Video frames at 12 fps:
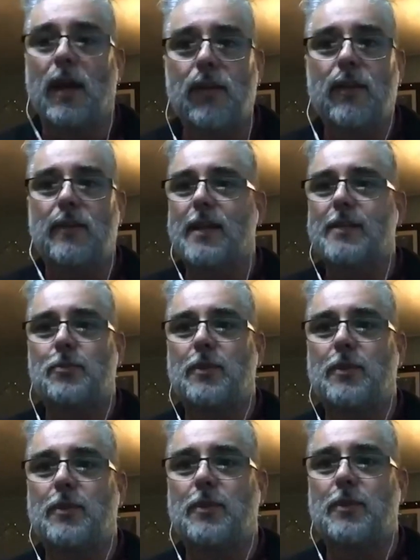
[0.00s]
I think that
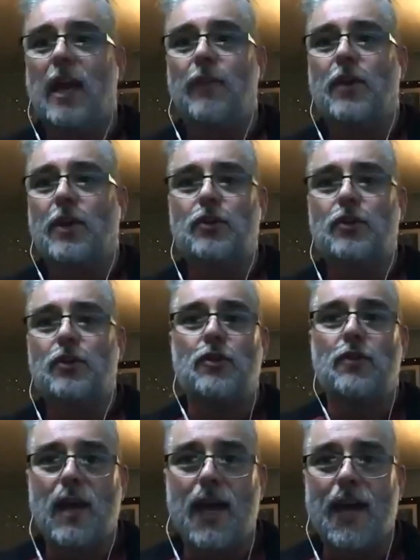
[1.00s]
is, if you can do
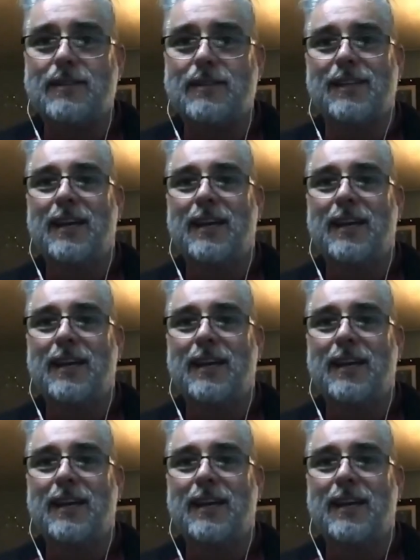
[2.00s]
that,